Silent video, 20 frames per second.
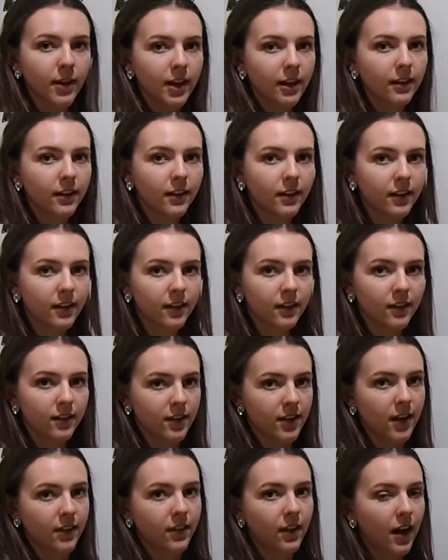pin
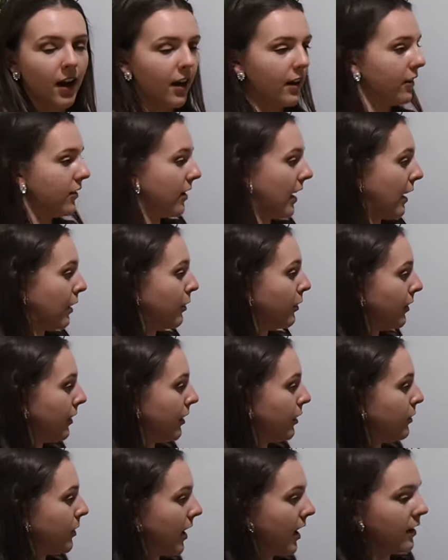to get the highest angle
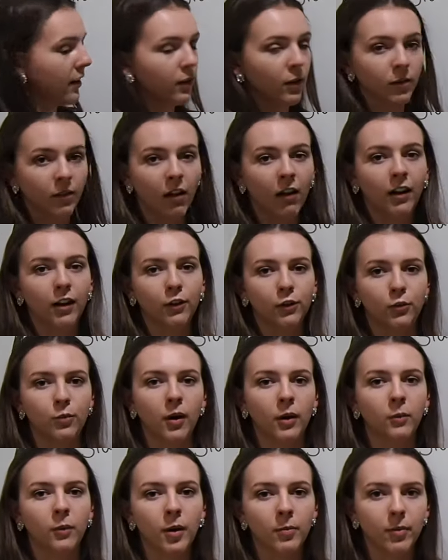that you can and the longest
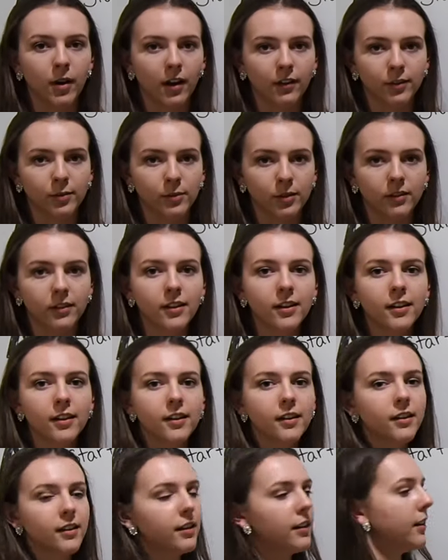runway possible.
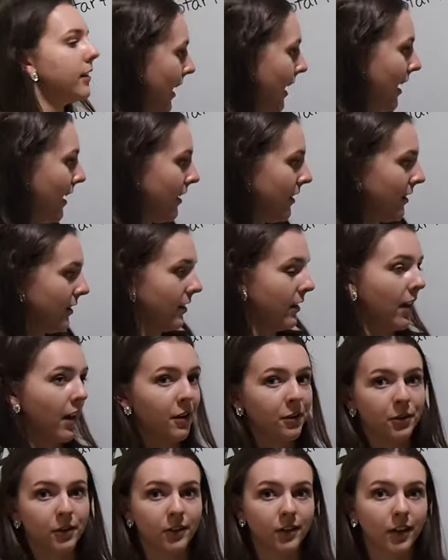And
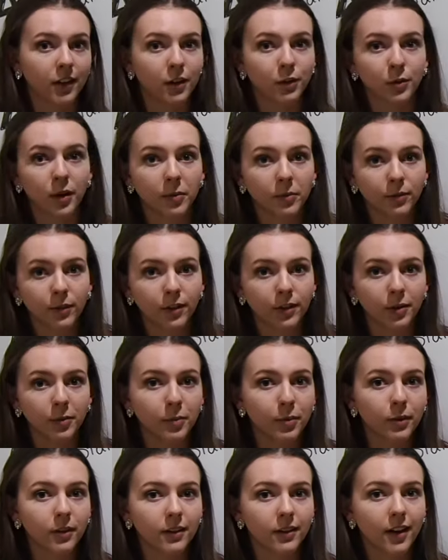that will set you up for
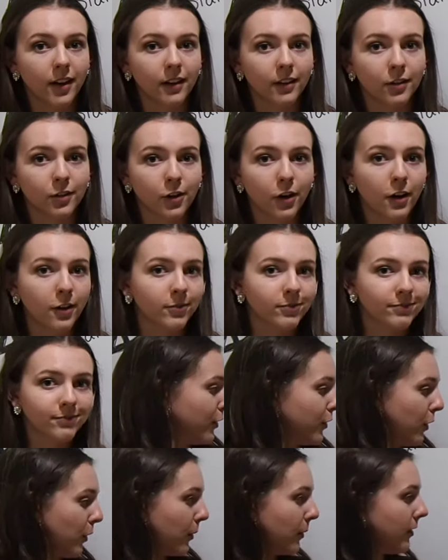a port tack start.
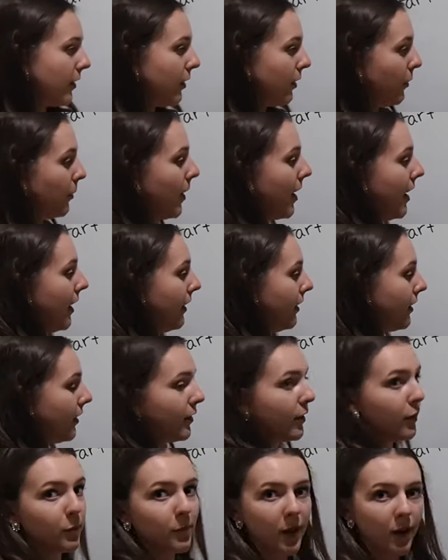So the way
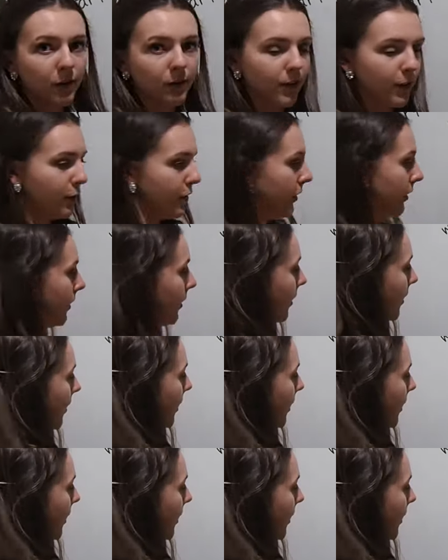this is beneficial